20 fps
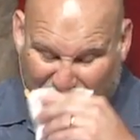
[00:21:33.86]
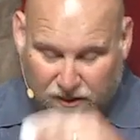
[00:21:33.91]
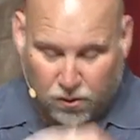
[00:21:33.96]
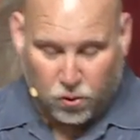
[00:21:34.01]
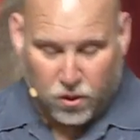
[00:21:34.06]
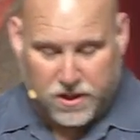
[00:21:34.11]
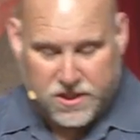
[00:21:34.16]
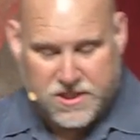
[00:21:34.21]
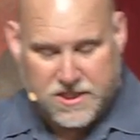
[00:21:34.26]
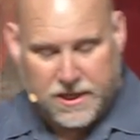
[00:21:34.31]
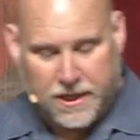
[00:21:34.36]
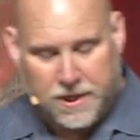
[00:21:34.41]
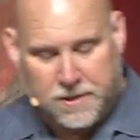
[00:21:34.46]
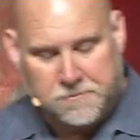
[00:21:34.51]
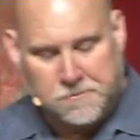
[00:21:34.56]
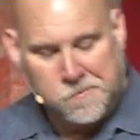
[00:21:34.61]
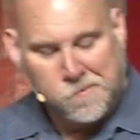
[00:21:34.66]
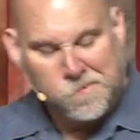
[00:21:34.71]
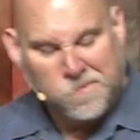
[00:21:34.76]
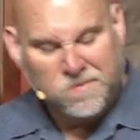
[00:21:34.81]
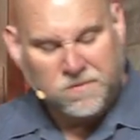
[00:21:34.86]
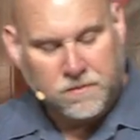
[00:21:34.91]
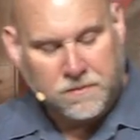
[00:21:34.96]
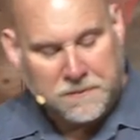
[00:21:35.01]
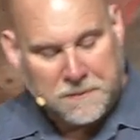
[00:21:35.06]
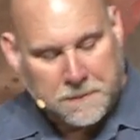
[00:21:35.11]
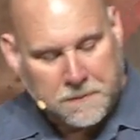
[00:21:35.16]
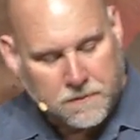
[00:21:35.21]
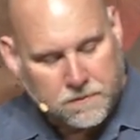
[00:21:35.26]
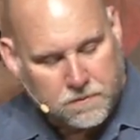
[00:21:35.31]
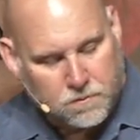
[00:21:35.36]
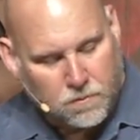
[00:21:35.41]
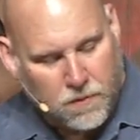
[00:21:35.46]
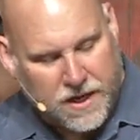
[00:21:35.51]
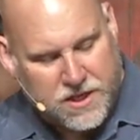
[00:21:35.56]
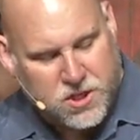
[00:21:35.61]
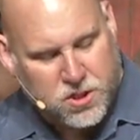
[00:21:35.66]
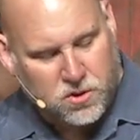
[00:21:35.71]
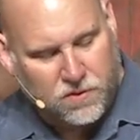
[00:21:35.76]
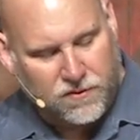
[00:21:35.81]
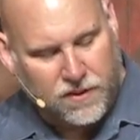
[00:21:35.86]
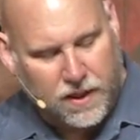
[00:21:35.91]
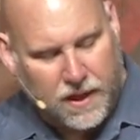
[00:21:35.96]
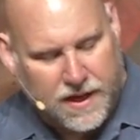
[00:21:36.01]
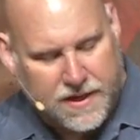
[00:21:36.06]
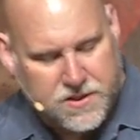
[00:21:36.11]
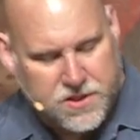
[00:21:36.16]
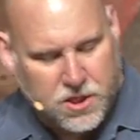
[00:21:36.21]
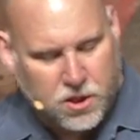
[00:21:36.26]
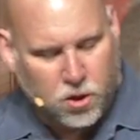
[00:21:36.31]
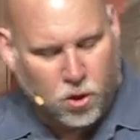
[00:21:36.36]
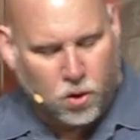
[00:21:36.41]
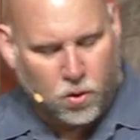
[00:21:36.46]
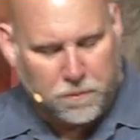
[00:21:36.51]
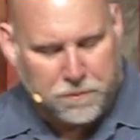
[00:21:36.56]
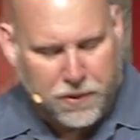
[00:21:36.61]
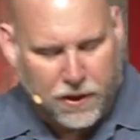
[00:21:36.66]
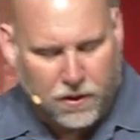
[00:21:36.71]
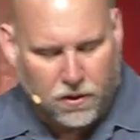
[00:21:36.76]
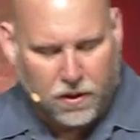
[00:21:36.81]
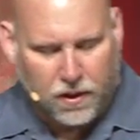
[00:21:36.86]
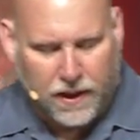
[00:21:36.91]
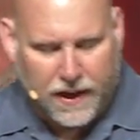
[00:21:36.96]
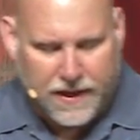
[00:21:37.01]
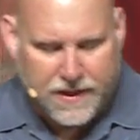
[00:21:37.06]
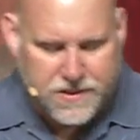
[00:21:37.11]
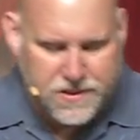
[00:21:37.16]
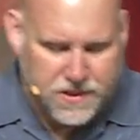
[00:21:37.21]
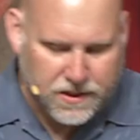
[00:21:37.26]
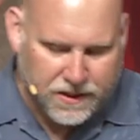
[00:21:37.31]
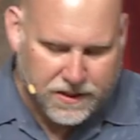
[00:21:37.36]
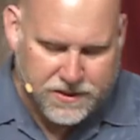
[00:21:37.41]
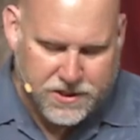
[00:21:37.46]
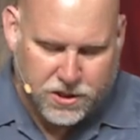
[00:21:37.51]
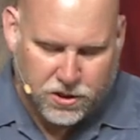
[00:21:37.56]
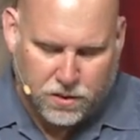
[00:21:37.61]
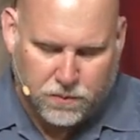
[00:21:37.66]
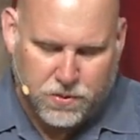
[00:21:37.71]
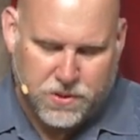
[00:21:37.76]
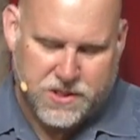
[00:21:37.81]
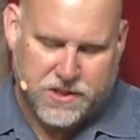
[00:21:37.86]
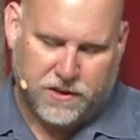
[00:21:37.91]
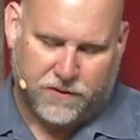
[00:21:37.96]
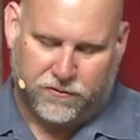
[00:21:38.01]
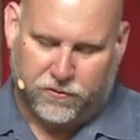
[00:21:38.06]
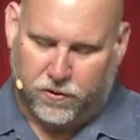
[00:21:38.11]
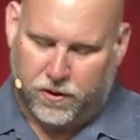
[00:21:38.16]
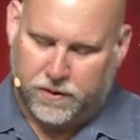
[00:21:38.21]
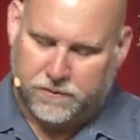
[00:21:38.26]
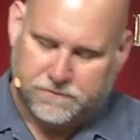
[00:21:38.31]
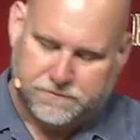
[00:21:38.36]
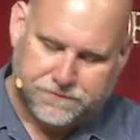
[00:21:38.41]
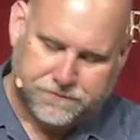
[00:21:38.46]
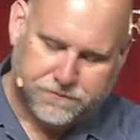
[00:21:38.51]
"Lord," he said, "my servant lies at home paralyzed and in terrible suffering."